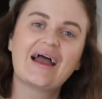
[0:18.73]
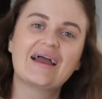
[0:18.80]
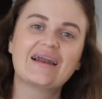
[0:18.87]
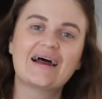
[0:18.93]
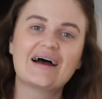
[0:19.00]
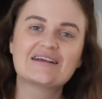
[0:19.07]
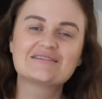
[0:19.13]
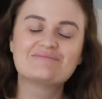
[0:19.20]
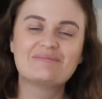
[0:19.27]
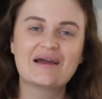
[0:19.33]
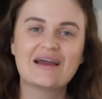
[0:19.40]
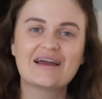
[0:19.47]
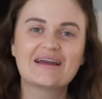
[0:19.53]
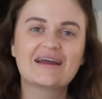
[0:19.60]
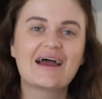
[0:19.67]
It has
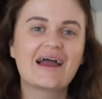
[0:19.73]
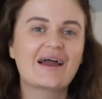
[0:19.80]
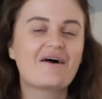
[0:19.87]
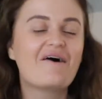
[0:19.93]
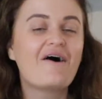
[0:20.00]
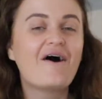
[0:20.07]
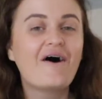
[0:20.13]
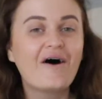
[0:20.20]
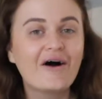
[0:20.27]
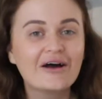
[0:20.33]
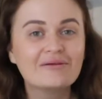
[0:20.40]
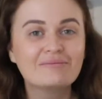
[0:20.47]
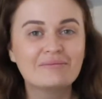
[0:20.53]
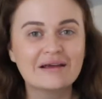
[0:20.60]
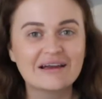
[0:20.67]
been a
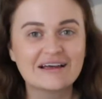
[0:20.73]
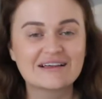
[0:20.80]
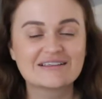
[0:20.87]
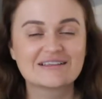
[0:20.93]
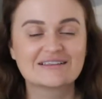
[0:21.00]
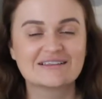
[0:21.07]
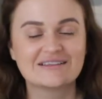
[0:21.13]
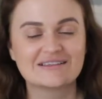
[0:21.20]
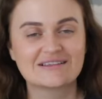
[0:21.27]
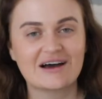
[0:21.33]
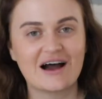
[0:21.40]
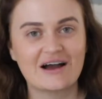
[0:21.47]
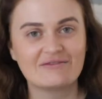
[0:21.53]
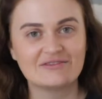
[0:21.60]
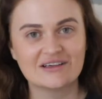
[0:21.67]
hot minute since
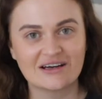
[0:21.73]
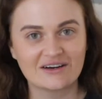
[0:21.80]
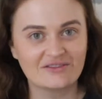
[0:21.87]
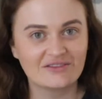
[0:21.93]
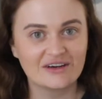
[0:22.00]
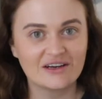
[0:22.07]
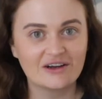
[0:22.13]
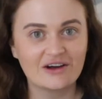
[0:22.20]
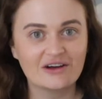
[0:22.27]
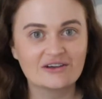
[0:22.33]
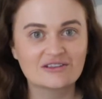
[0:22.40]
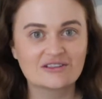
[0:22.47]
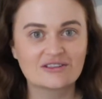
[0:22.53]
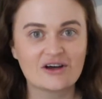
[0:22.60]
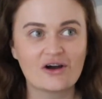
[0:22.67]
I've done a
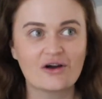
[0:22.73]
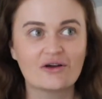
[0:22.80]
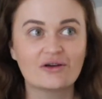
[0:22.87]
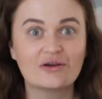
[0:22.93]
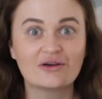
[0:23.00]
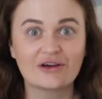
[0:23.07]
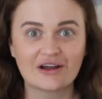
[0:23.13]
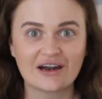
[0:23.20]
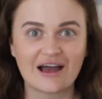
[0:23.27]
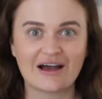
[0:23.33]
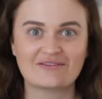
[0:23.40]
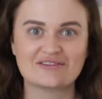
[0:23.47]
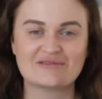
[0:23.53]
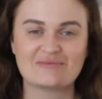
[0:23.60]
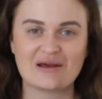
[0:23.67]
video, so you're going to
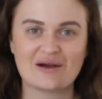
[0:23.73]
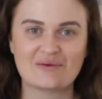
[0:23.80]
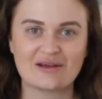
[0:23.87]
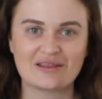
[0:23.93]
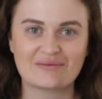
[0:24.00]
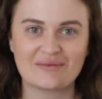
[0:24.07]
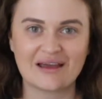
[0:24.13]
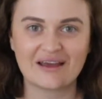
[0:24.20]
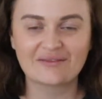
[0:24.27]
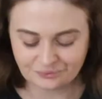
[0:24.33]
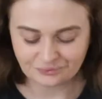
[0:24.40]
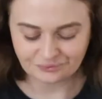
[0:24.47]
have to bear with me.